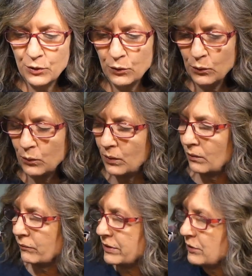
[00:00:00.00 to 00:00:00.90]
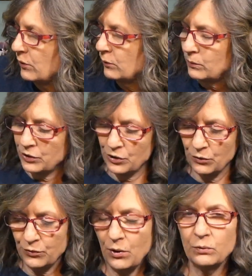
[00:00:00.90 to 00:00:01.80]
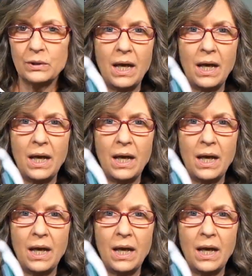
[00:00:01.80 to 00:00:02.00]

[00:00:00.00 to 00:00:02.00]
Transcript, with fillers: to return what you don't